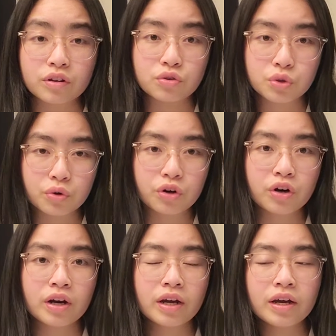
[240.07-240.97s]
a tutor,
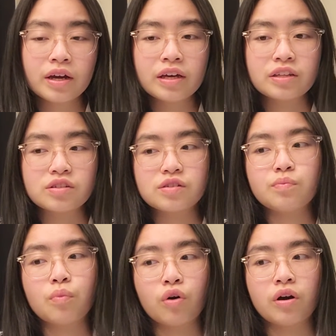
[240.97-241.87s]
it's
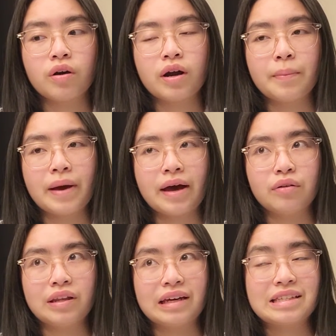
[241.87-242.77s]
more about
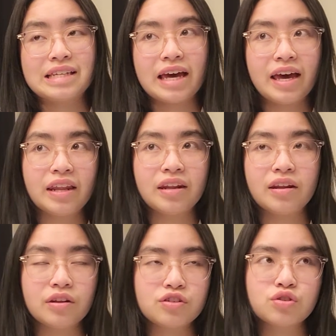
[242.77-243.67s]
like
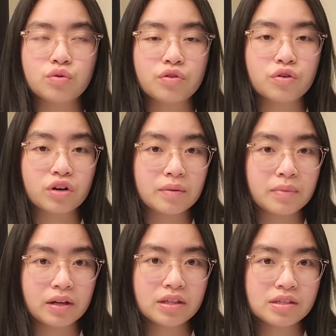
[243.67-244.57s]
10 to 30
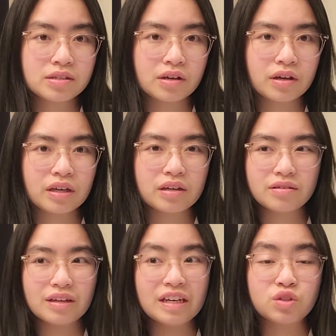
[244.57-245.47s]
minutes
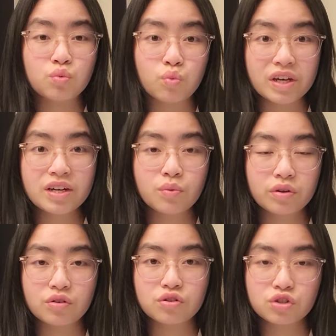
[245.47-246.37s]
each week with
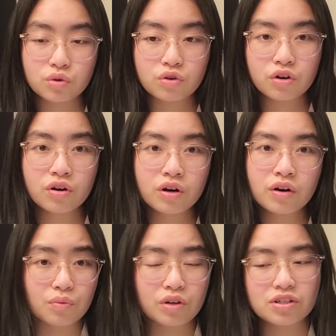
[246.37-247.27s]
your tutor,
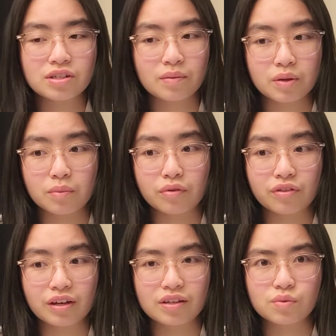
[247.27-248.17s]
which some people
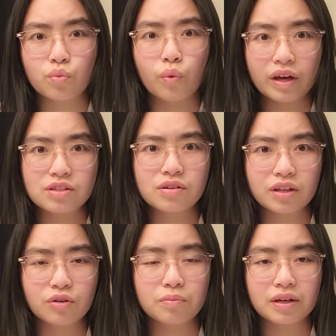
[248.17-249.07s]
think is way too
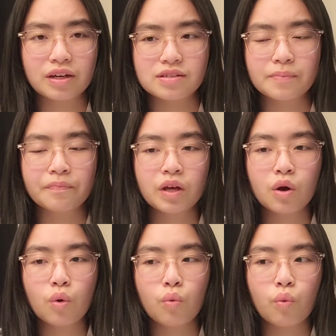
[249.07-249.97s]
little because
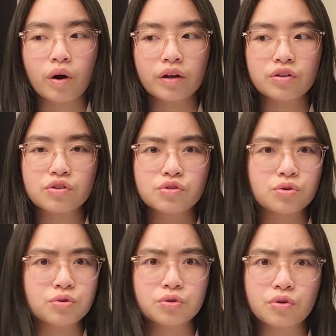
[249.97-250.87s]
one to
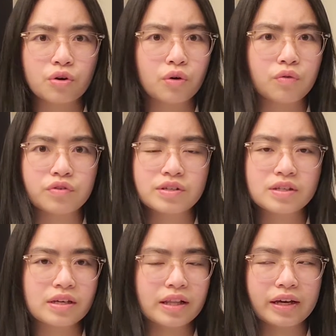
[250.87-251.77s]
two tutor
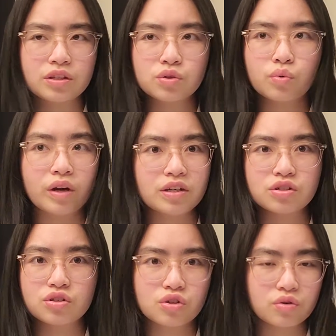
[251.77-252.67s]
oversee like 20
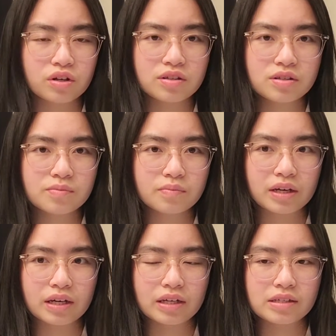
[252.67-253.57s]
students
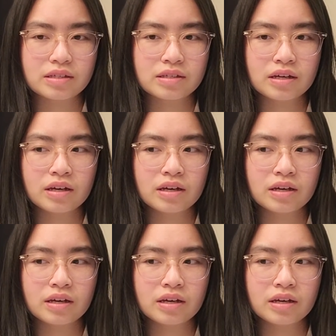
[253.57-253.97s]
because